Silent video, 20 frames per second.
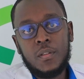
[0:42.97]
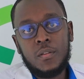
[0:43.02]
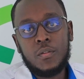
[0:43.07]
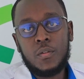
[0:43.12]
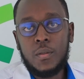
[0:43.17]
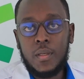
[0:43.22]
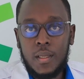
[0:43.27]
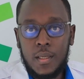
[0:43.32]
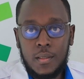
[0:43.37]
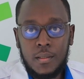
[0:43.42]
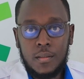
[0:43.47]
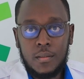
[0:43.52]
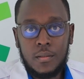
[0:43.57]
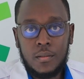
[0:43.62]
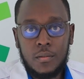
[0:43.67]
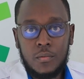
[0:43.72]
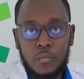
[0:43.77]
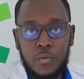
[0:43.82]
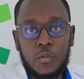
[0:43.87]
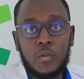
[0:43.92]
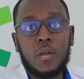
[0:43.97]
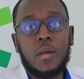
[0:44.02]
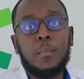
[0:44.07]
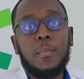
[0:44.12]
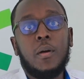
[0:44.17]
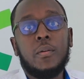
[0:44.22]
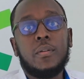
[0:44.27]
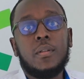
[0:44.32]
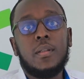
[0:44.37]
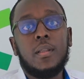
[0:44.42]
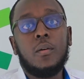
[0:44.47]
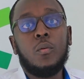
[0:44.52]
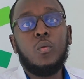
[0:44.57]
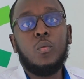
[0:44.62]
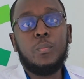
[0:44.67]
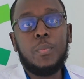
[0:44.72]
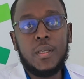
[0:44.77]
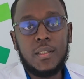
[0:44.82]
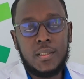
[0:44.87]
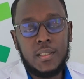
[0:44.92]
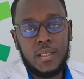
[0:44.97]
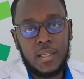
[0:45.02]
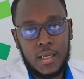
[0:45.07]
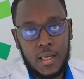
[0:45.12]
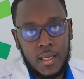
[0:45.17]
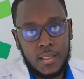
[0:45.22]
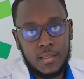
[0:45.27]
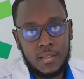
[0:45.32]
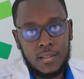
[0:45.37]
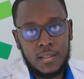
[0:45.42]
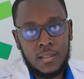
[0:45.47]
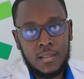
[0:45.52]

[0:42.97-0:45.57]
Today, we talk about the Upesi card.